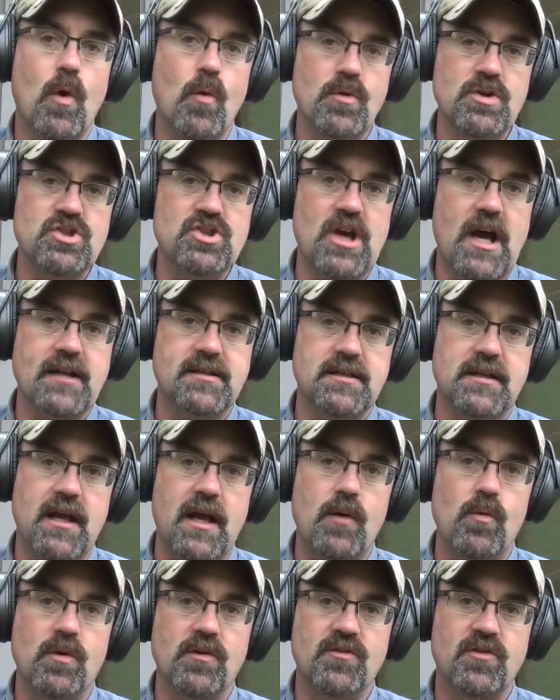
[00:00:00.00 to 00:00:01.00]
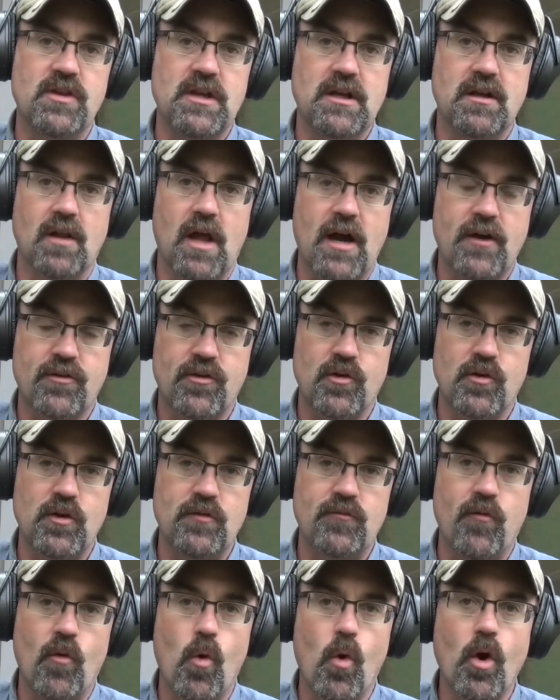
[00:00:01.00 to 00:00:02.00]
What we shot today was the Glock
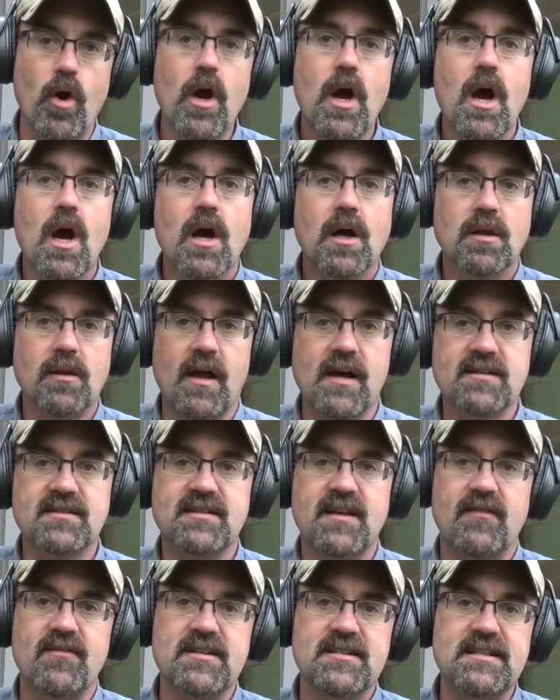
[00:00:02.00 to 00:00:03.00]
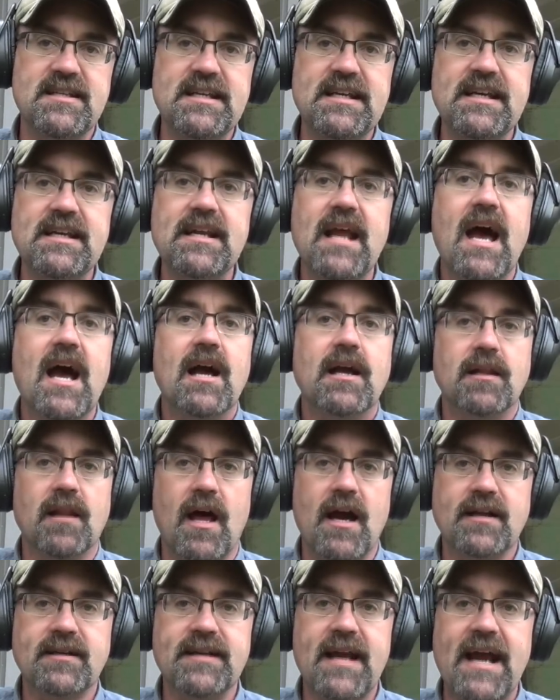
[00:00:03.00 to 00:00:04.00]
34, Glock 17,
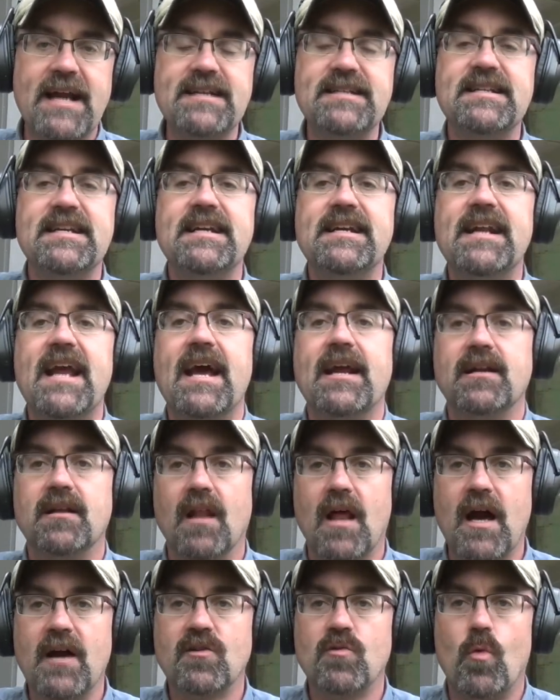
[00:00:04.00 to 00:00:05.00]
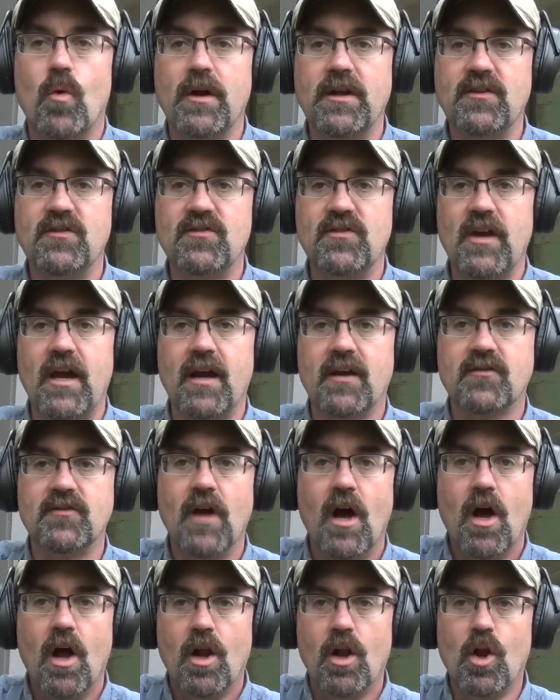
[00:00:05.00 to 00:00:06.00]
Glock 19, and Glock 26,
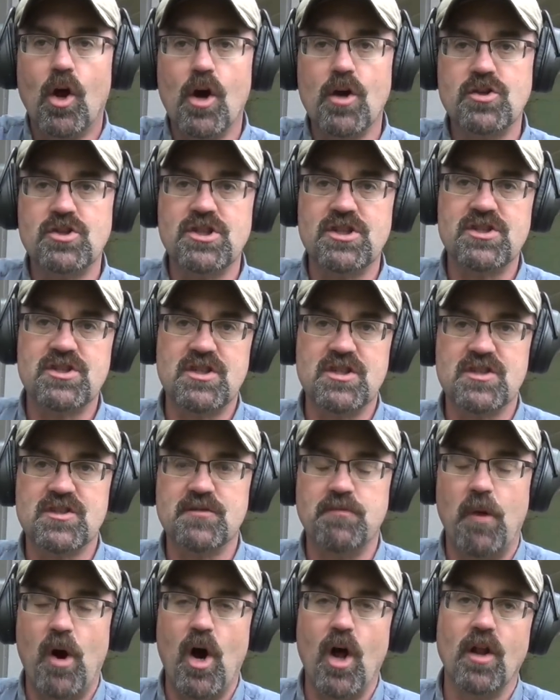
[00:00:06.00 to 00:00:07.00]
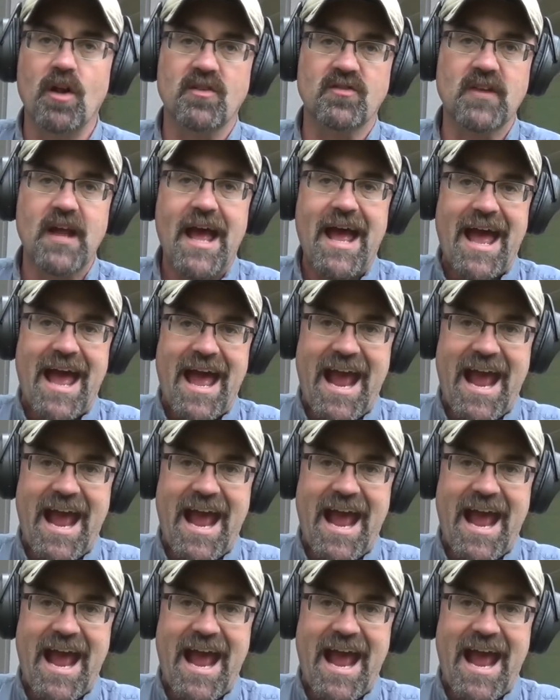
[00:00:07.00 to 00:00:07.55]
largest to smallest.